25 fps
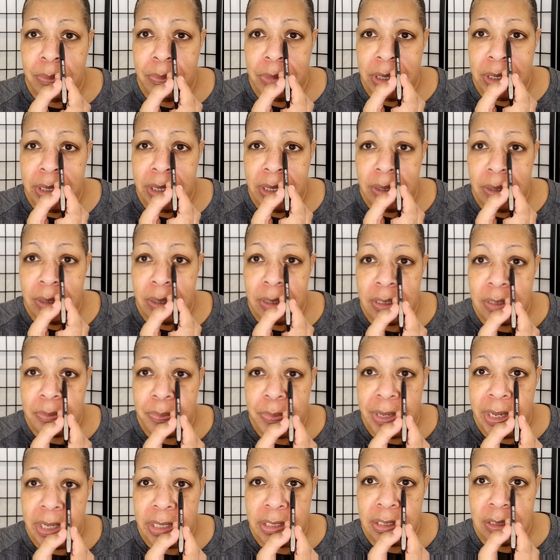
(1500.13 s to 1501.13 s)
but now this
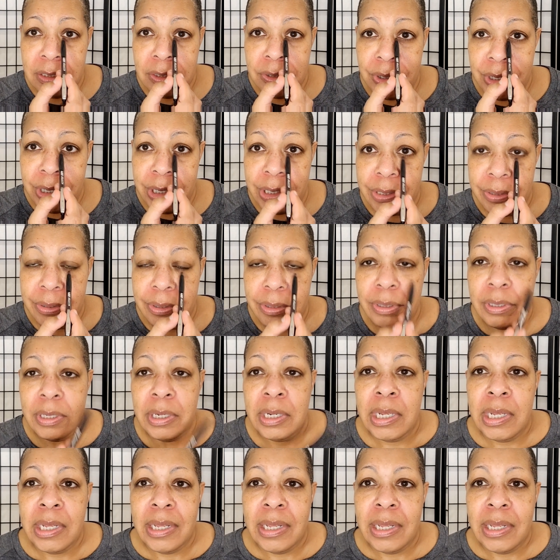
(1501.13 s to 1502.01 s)
patch is darker.